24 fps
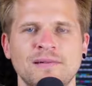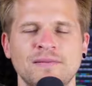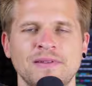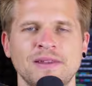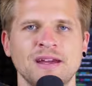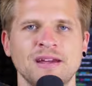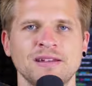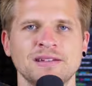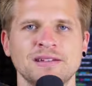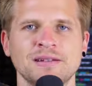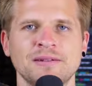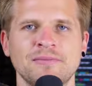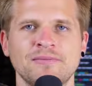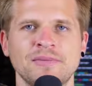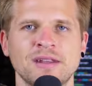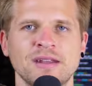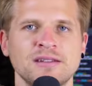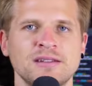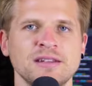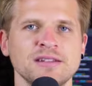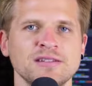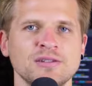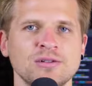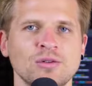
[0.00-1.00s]
And
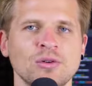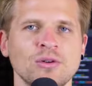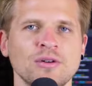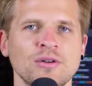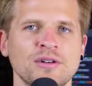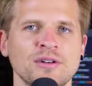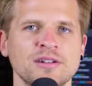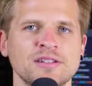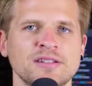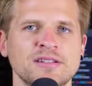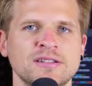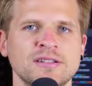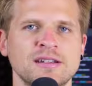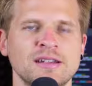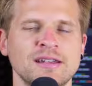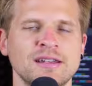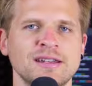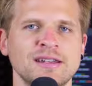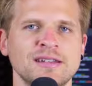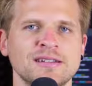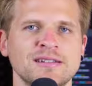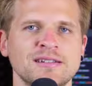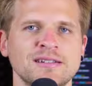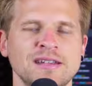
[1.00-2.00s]
this course
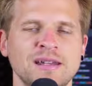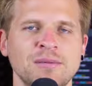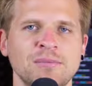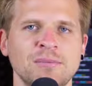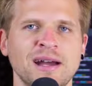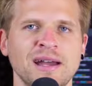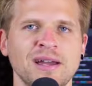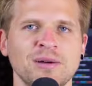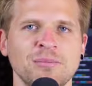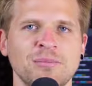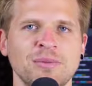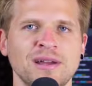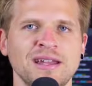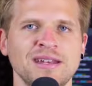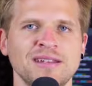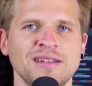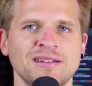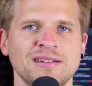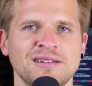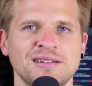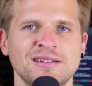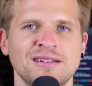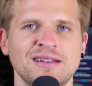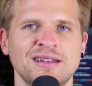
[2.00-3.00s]
is, in my
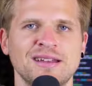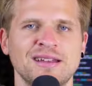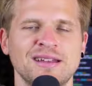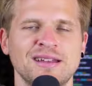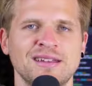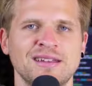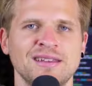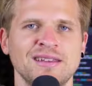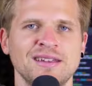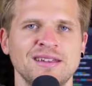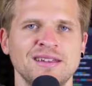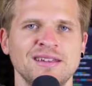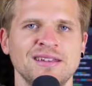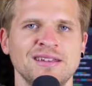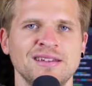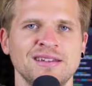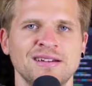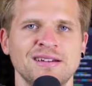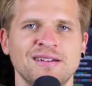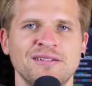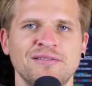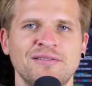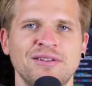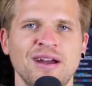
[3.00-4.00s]
opinion, the
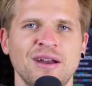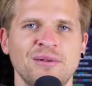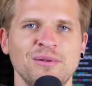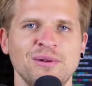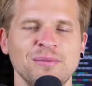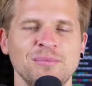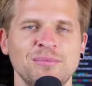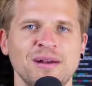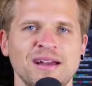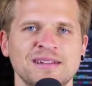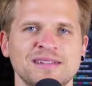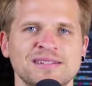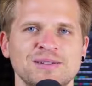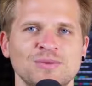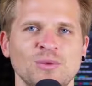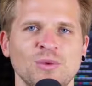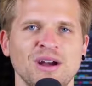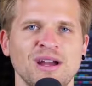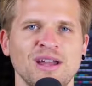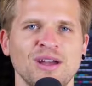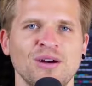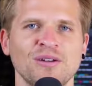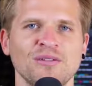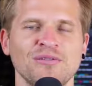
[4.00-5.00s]
very best
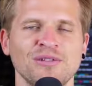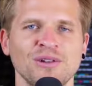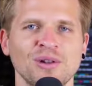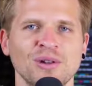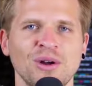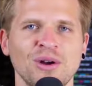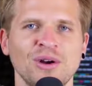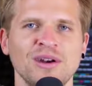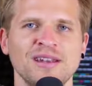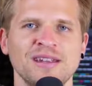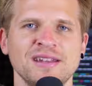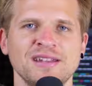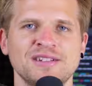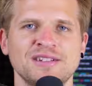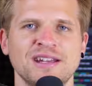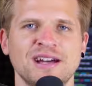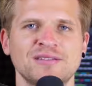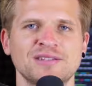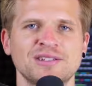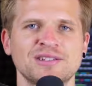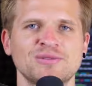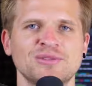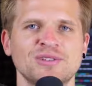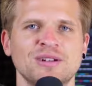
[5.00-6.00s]
way of learning
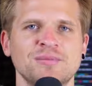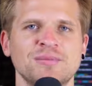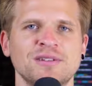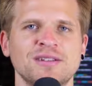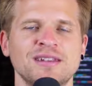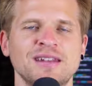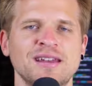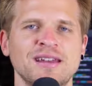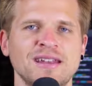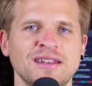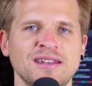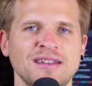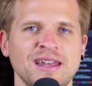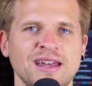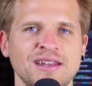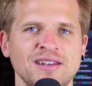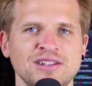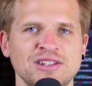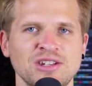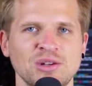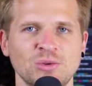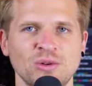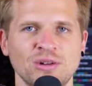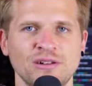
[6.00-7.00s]
JavaScript
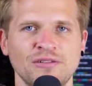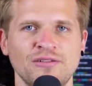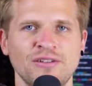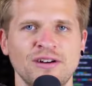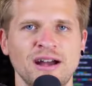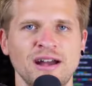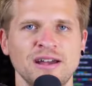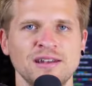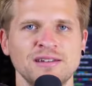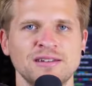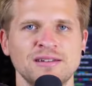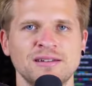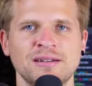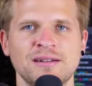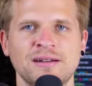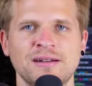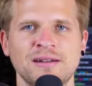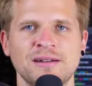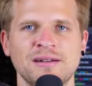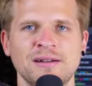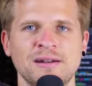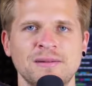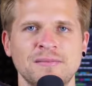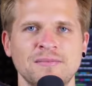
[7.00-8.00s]
that you will find.
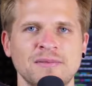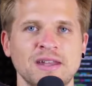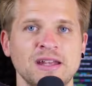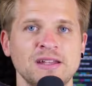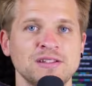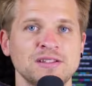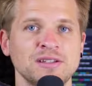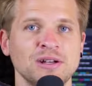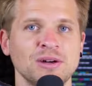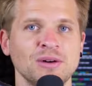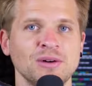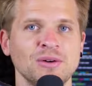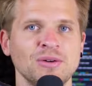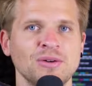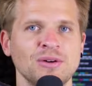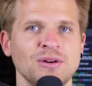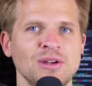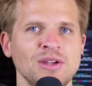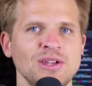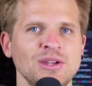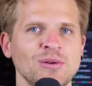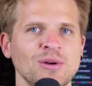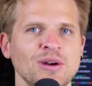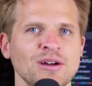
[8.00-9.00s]
And so
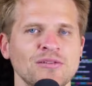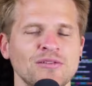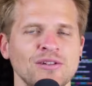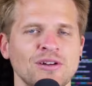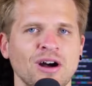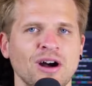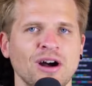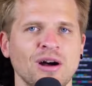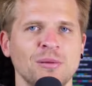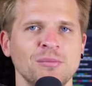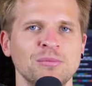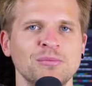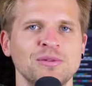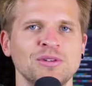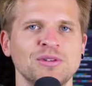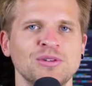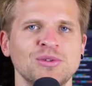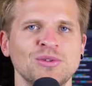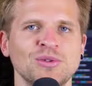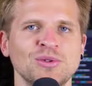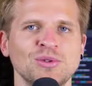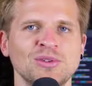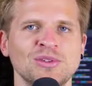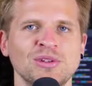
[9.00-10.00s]
you have come
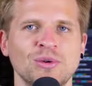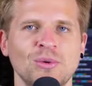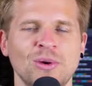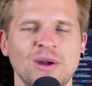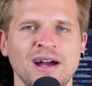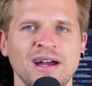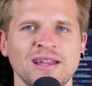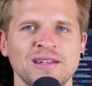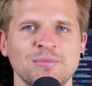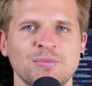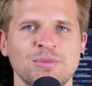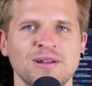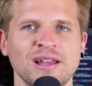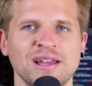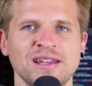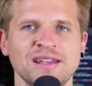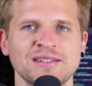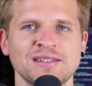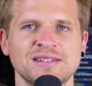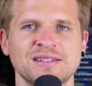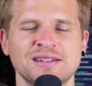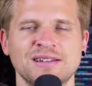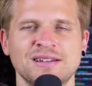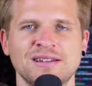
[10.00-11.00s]
to the right
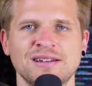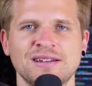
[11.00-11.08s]
place.